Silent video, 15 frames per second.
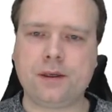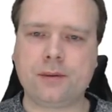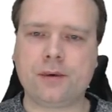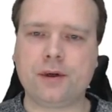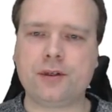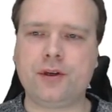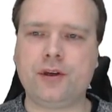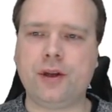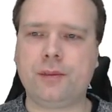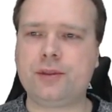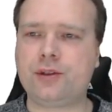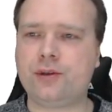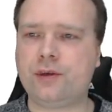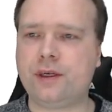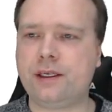so I'm going to
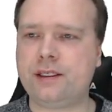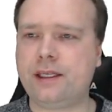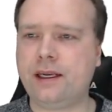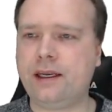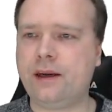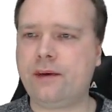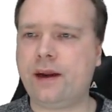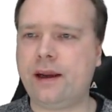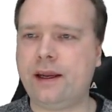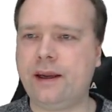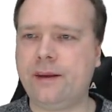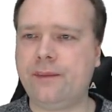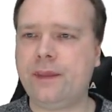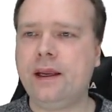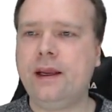jump to IntelliJ right
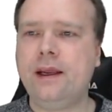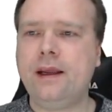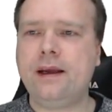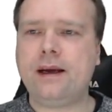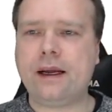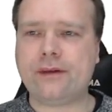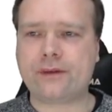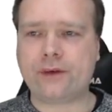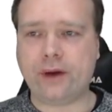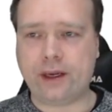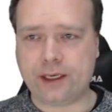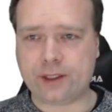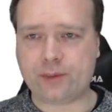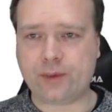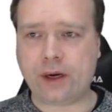here. I've
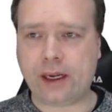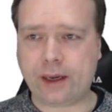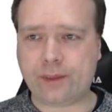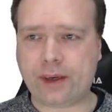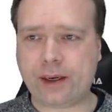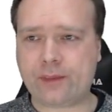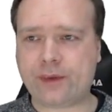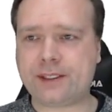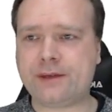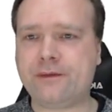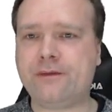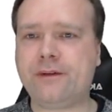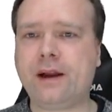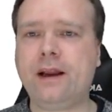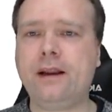created this project by
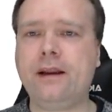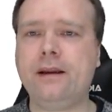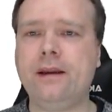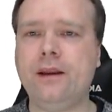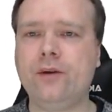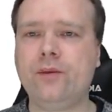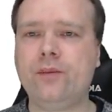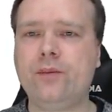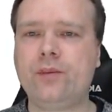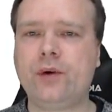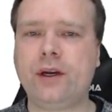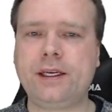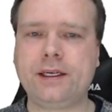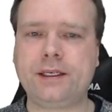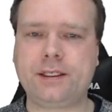pressing File, New
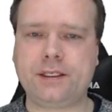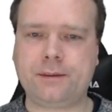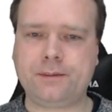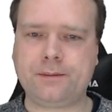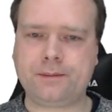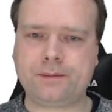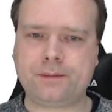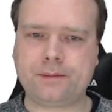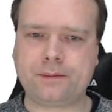Projects.